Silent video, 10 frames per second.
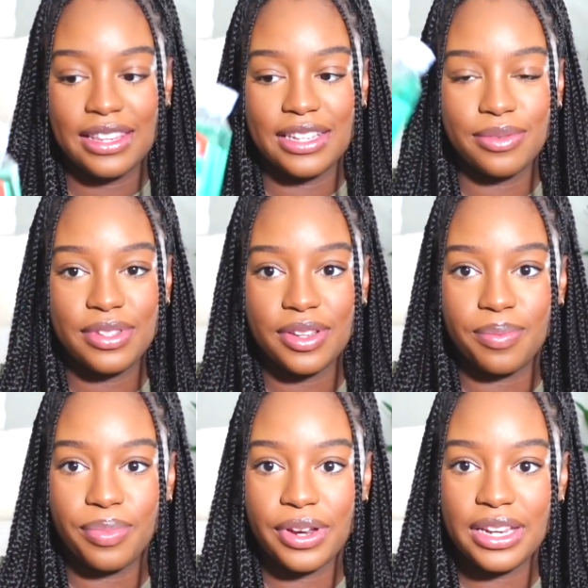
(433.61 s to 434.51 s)
This one's a
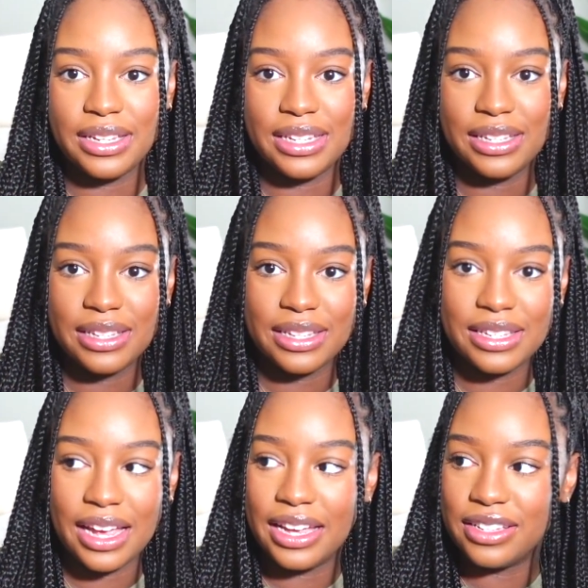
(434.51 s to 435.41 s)
pretty decent
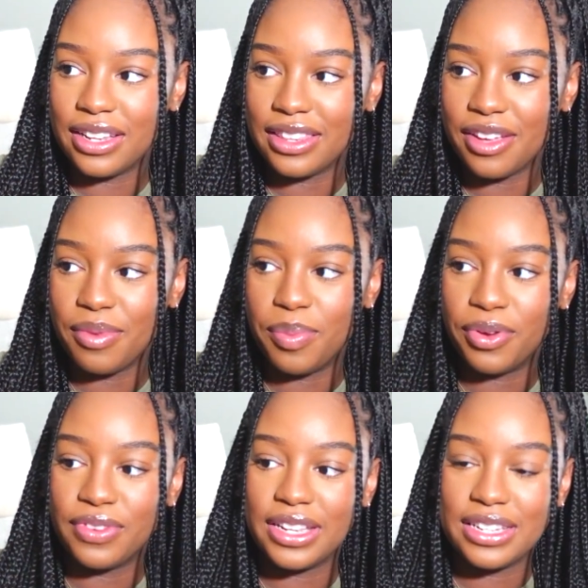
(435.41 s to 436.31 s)
size. I think we
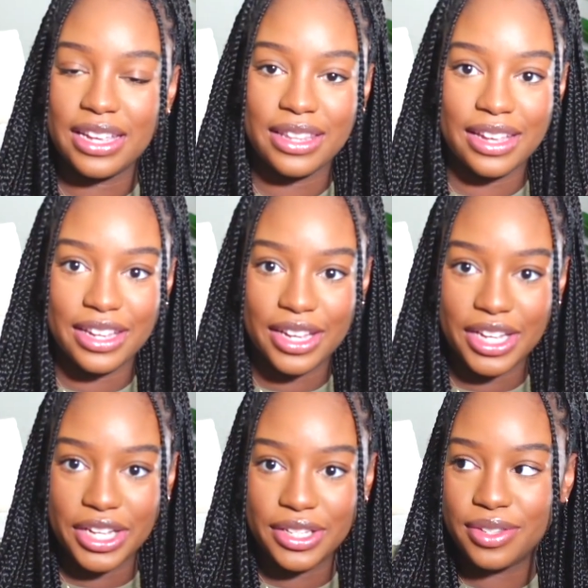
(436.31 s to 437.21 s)
both can take like a
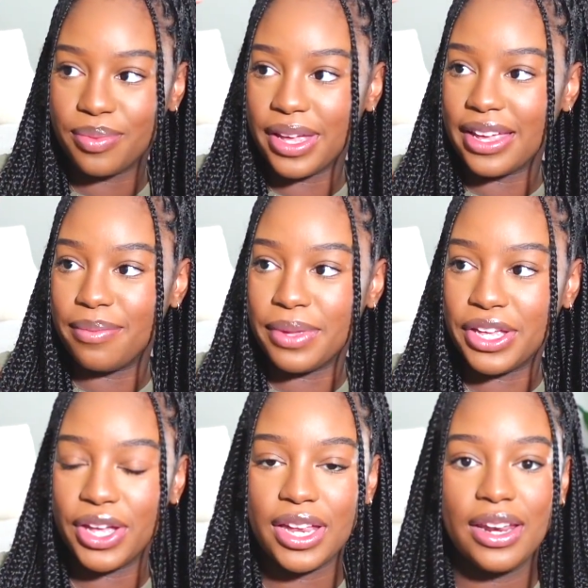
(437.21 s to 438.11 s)
good swig and be
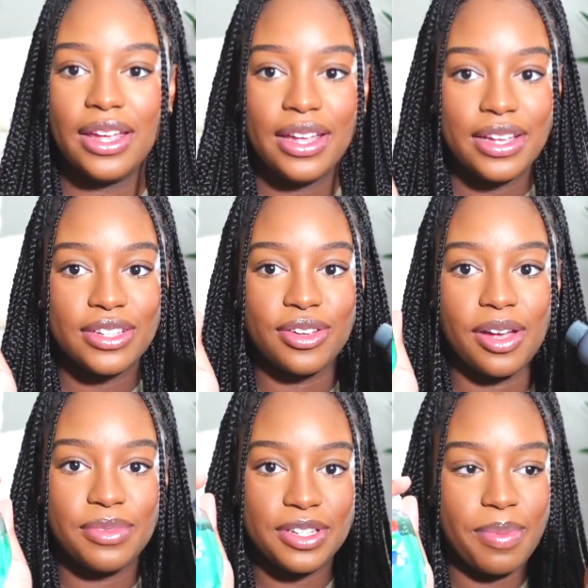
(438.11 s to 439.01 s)
good. So
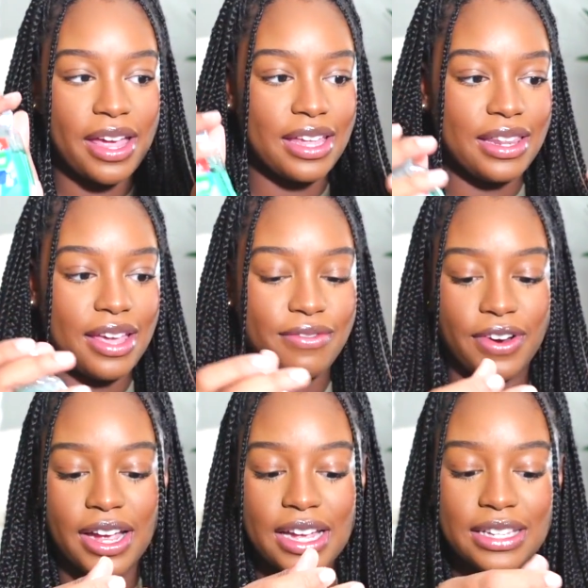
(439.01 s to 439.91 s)
I'm just packing that
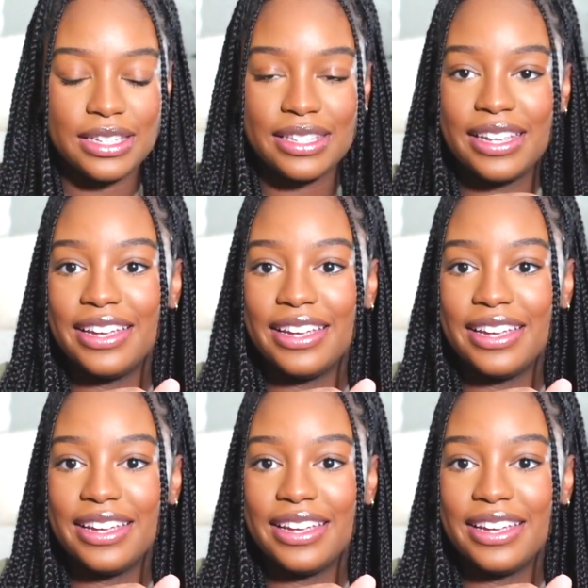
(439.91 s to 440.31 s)
for us,